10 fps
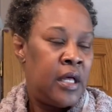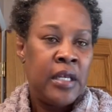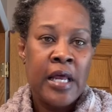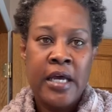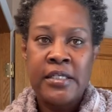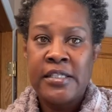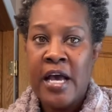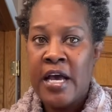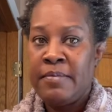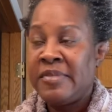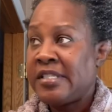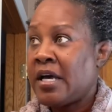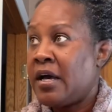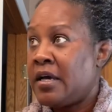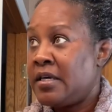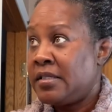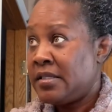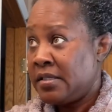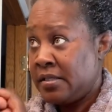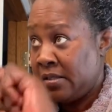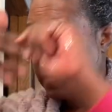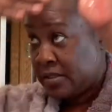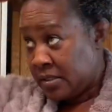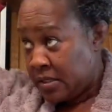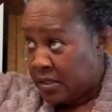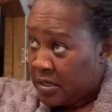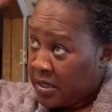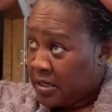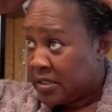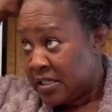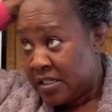Like a dime size. To